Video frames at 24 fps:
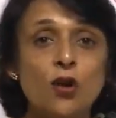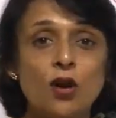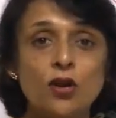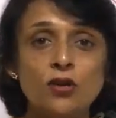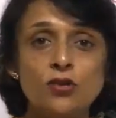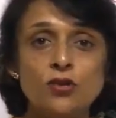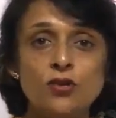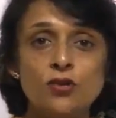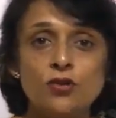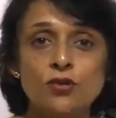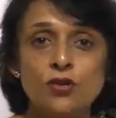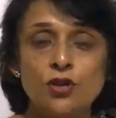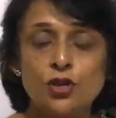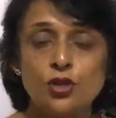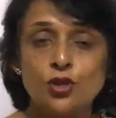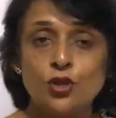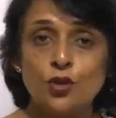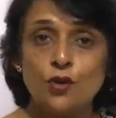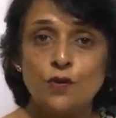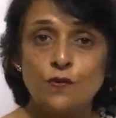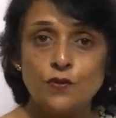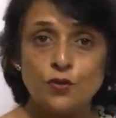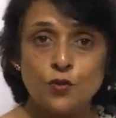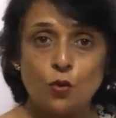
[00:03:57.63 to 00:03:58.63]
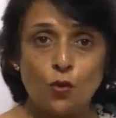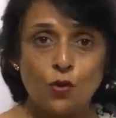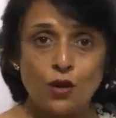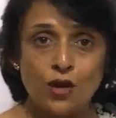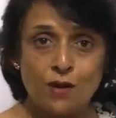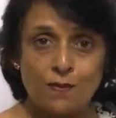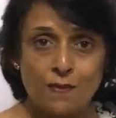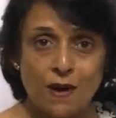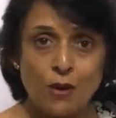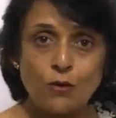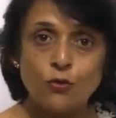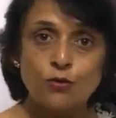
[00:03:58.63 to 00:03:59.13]
concentration of
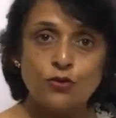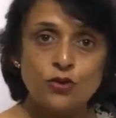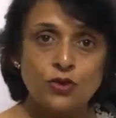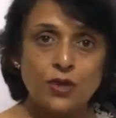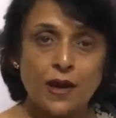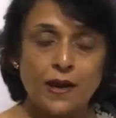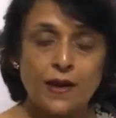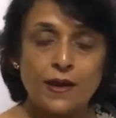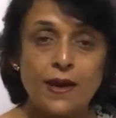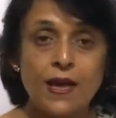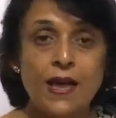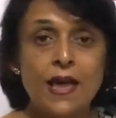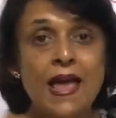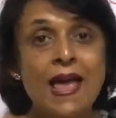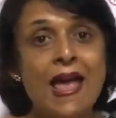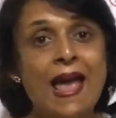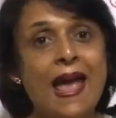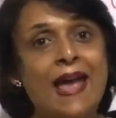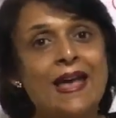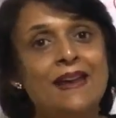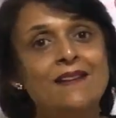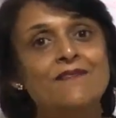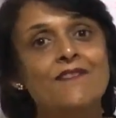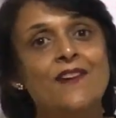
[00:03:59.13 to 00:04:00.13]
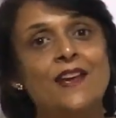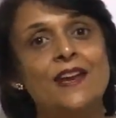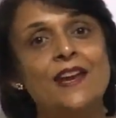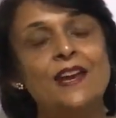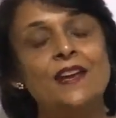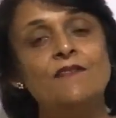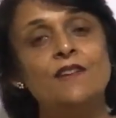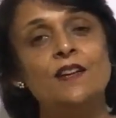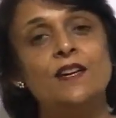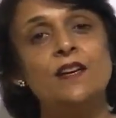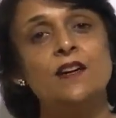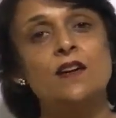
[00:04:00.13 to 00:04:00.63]
sodium outside and
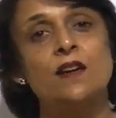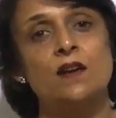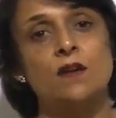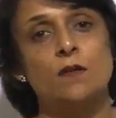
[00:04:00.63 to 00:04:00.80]
whenever